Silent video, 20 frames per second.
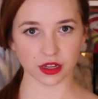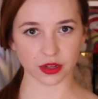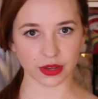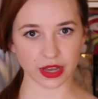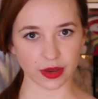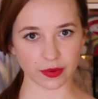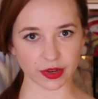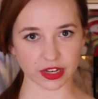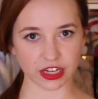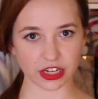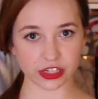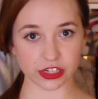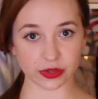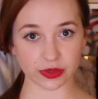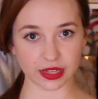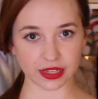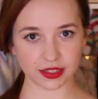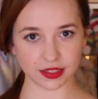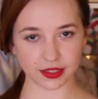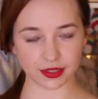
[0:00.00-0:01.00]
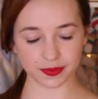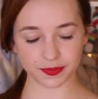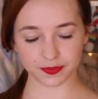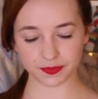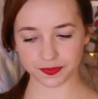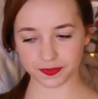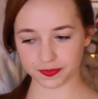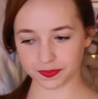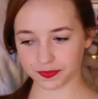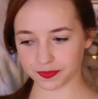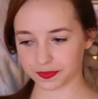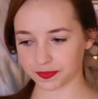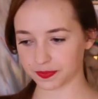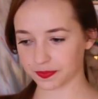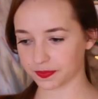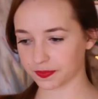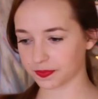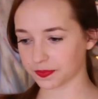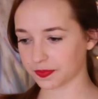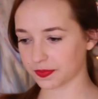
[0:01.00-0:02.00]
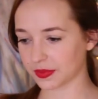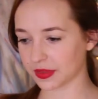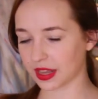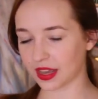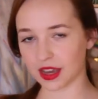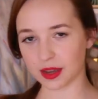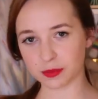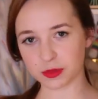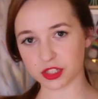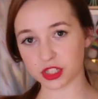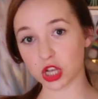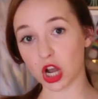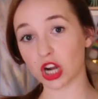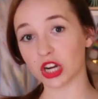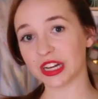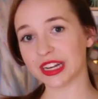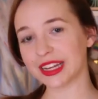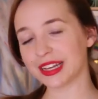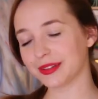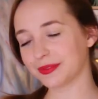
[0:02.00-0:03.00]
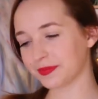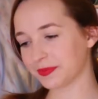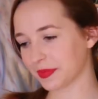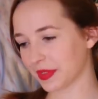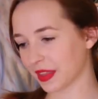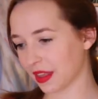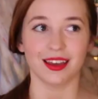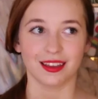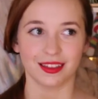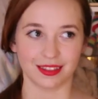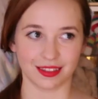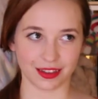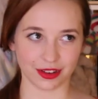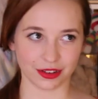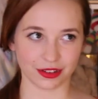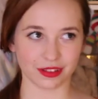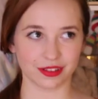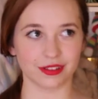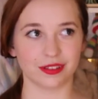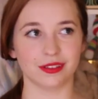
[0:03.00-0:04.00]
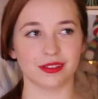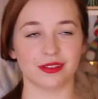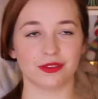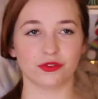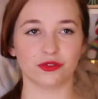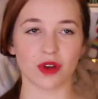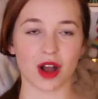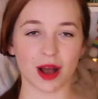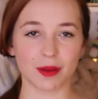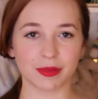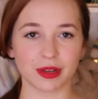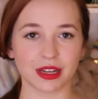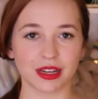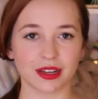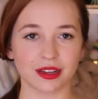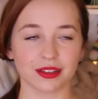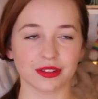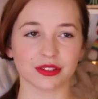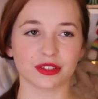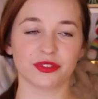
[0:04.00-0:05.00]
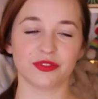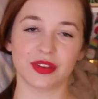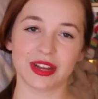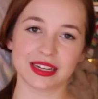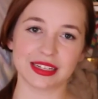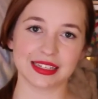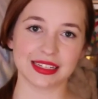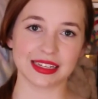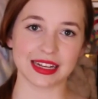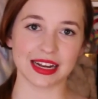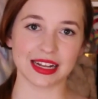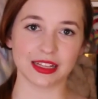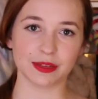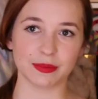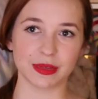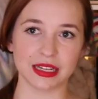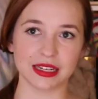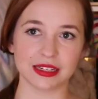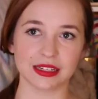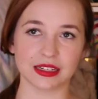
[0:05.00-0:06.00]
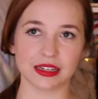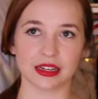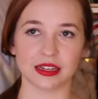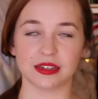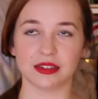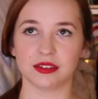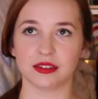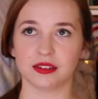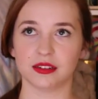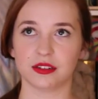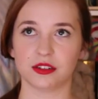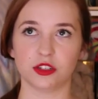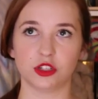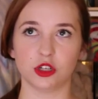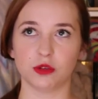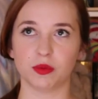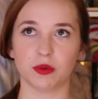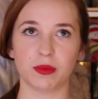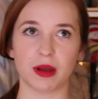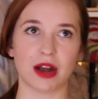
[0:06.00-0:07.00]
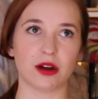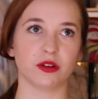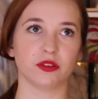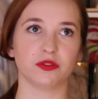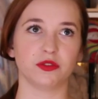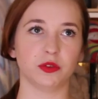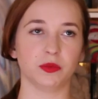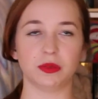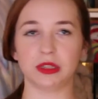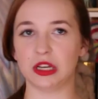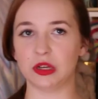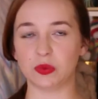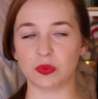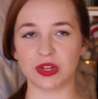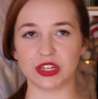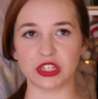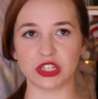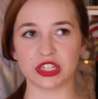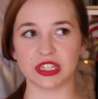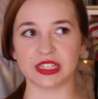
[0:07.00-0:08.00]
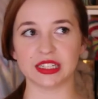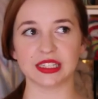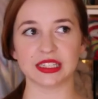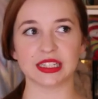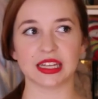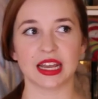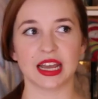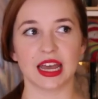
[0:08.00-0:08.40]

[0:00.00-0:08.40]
Okay, we're gonna do this. I'm sorry. There's drama, there's a fantasy element, and super powerful blood witches,